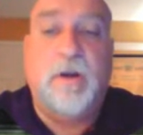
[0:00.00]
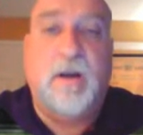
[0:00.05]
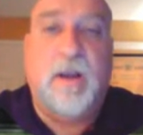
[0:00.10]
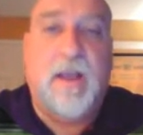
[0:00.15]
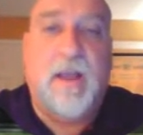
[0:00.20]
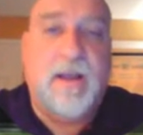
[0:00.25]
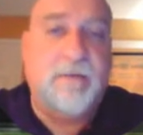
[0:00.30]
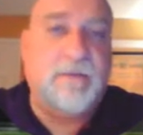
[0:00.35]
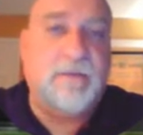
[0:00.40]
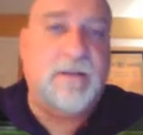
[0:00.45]

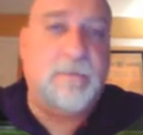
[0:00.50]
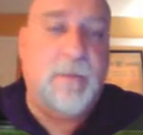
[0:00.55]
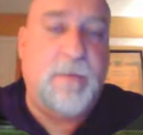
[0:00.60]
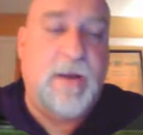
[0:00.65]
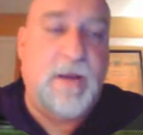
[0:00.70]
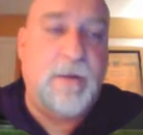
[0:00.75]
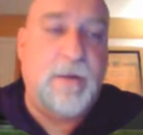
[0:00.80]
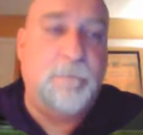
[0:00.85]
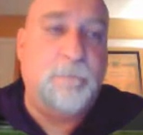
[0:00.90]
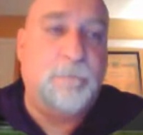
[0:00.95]

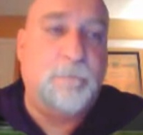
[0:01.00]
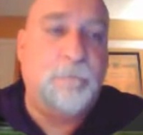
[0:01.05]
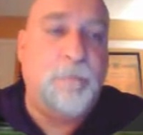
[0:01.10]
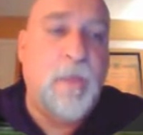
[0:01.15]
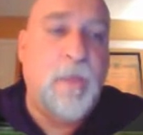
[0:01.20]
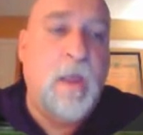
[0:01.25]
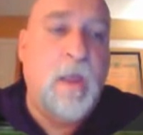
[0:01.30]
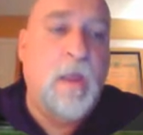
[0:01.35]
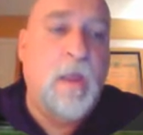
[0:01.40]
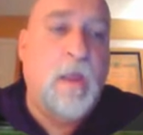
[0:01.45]
lifespan.
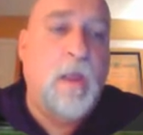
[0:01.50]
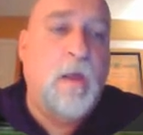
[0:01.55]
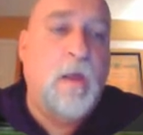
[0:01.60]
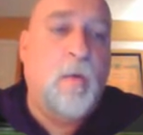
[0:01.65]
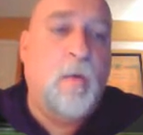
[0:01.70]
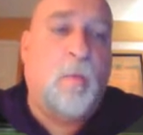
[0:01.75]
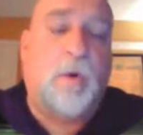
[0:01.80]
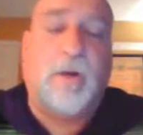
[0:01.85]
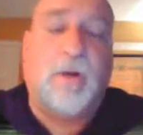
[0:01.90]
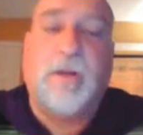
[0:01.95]

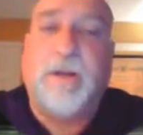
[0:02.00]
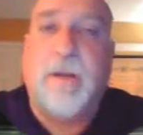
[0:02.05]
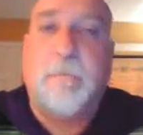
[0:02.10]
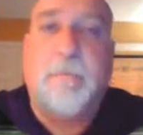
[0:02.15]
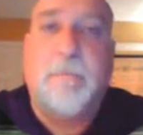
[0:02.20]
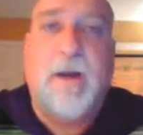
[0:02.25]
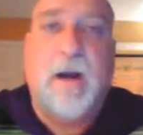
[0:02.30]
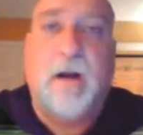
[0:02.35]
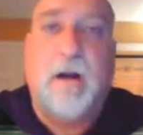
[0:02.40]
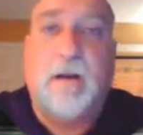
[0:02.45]
We're going to look at
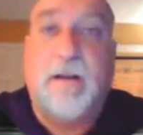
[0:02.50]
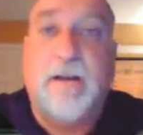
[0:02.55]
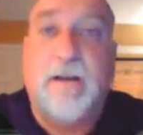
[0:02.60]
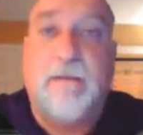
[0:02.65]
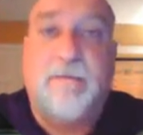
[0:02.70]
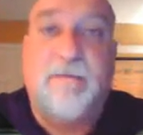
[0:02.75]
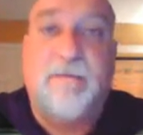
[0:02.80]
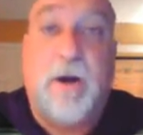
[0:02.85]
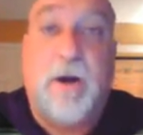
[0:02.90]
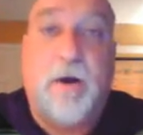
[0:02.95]
Maryland
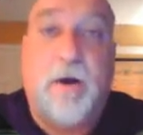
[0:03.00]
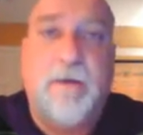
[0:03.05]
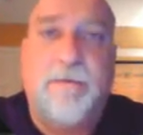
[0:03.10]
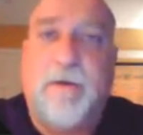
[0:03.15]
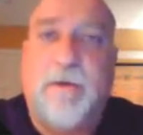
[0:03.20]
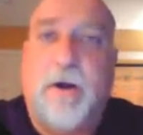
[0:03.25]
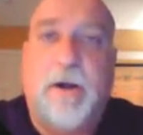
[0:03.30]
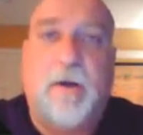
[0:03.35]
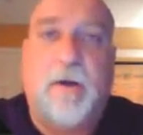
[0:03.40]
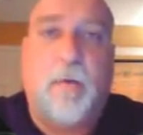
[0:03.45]
very,
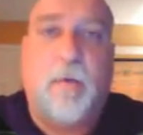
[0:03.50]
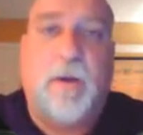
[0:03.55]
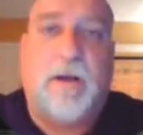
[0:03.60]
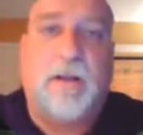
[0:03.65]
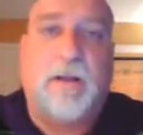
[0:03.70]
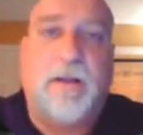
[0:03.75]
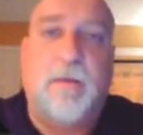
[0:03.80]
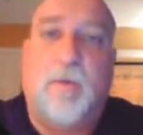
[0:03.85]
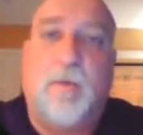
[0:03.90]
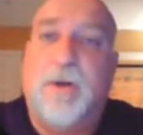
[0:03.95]
very
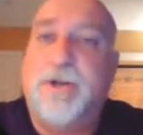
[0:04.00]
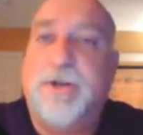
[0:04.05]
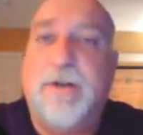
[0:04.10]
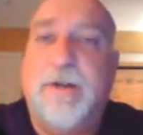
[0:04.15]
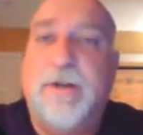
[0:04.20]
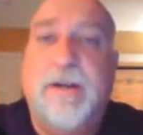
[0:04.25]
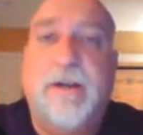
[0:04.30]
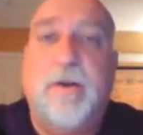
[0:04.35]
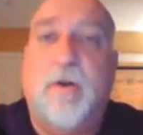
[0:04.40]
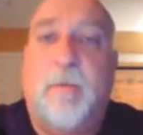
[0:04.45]
quickly. What you
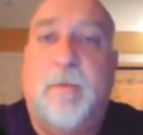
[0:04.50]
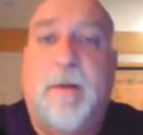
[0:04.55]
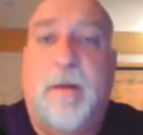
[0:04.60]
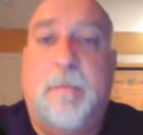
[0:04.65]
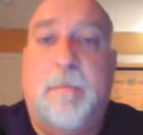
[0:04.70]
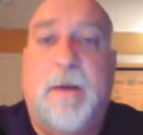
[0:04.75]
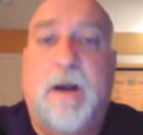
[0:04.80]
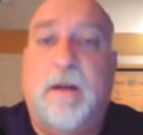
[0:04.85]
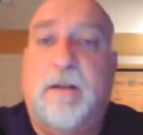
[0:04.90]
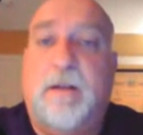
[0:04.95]
need to know about
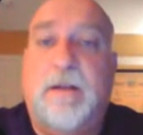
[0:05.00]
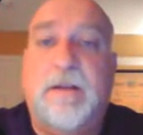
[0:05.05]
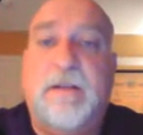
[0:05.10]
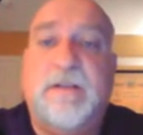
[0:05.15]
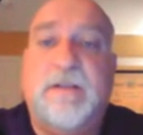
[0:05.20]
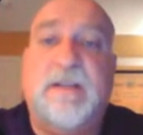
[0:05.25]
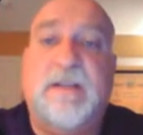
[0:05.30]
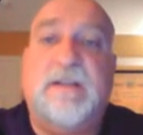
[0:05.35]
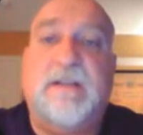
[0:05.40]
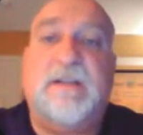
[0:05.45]
Maryland
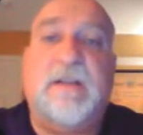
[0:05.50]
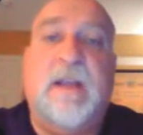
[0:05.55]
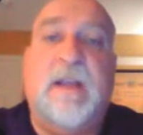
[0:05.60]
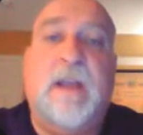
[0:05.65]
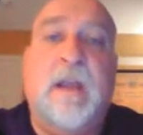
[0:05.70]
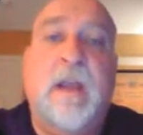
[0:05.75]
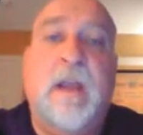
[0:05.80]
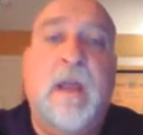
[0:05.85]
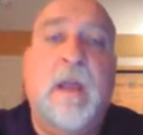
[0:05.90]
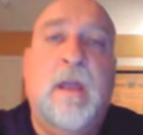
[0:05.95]
is it's
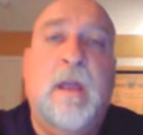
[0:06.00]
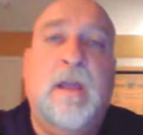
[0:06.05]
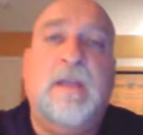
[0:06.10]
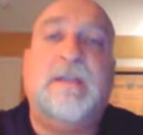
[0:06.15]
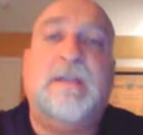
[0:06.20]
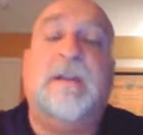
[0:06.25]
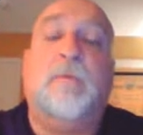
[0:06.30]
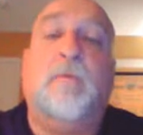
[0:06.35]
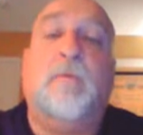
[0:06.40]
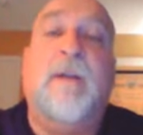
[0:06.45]

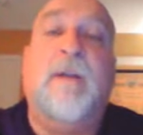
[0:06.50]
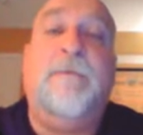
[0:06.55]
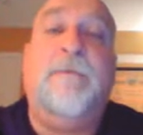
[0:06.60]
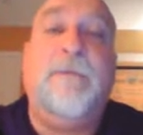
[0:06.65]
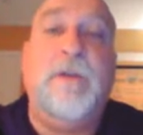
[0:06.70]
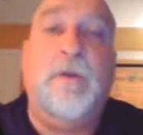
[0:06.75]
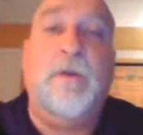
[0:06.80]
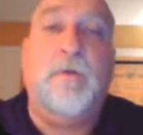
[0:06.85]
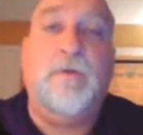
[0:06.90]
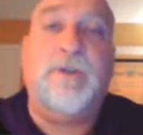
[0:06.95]
a
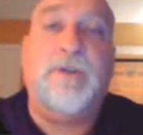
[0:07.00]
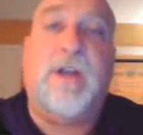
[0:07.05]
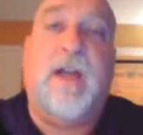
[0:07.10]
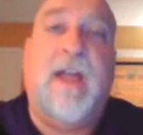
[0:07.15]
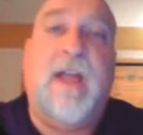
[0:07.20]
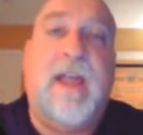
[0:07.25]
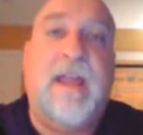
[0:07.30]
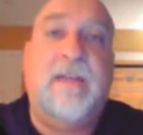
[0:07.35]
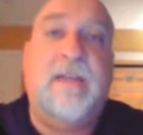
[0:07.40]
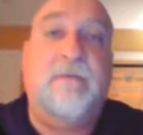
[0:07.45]
refuge, a
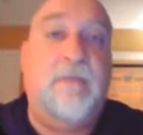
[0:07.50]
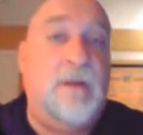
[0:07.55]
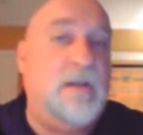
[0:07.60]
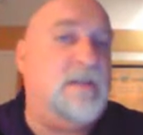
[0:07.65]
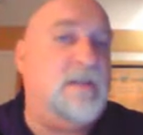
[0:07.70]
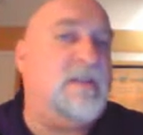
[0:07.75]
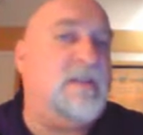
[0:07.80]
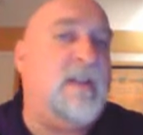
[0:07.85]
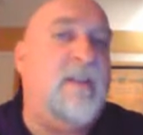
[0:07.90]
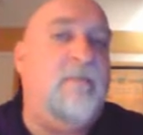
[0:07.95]
haven,
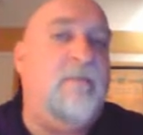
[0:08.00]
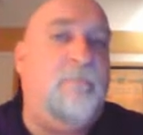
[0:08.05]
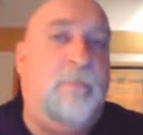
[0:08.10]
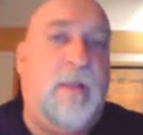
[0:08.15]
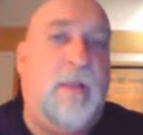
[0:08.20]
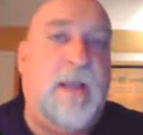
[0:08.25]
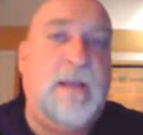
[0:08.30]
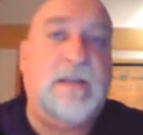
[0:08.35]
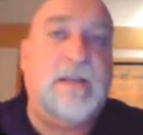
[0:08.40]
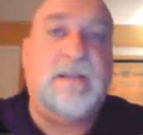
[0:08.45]
a safe
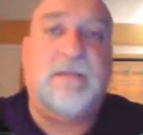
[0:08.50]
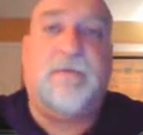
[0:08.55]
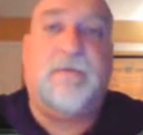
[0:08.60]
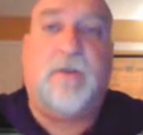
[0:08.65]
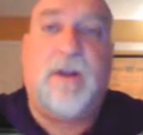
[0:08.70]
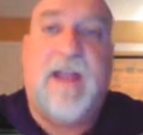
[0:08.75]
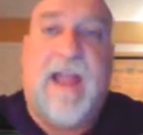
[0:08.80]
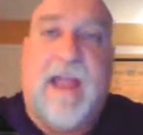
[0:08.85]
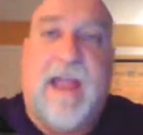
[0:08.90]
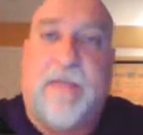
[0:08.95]
place
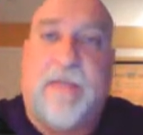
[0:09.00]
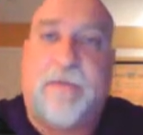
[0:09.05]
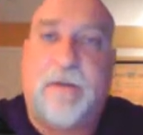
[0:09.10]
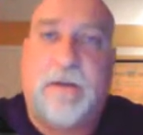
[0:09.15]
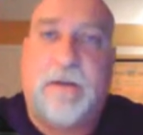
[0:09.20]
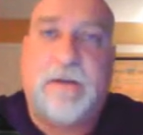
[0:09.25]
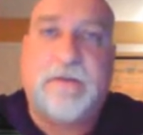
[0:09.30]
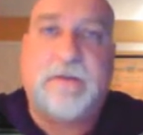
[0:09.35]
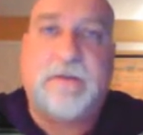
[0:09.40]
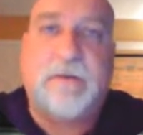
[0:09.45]
for
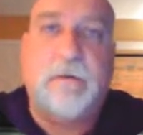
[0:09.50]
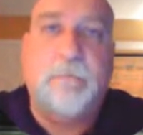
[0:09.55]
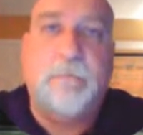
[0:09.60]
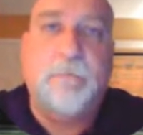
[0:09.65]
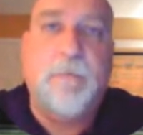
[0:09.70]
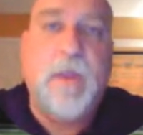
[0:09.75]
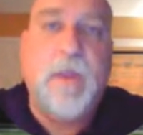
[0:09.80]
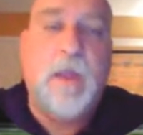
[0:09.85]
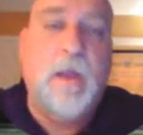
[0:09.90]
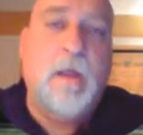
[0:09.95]
Catholics.
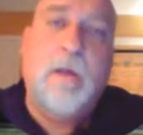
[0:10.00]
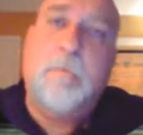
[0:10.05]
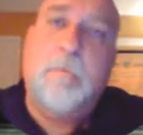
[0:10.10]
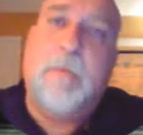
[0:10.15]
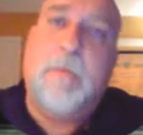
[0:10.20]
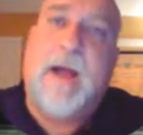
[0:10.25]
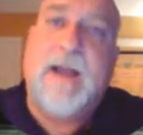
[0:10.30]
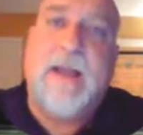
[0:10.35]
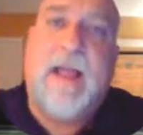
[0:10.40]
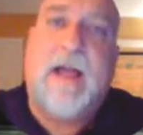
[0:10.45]

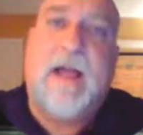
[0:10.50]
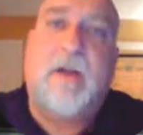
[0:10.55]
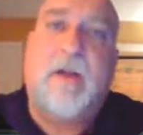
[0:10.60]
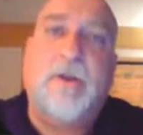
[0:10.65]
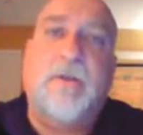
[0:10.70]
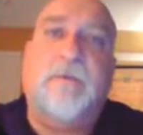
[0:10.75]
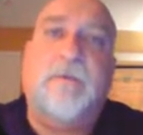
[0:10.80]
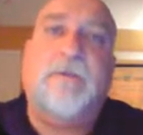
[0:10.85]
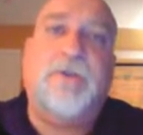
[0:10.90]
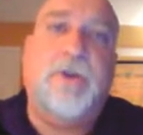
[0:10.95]
By now,
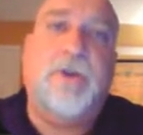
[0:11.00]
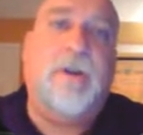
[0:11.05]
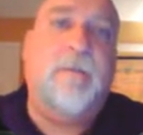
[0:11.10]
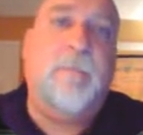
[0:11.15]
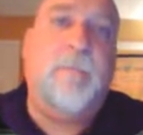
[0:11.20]
you should have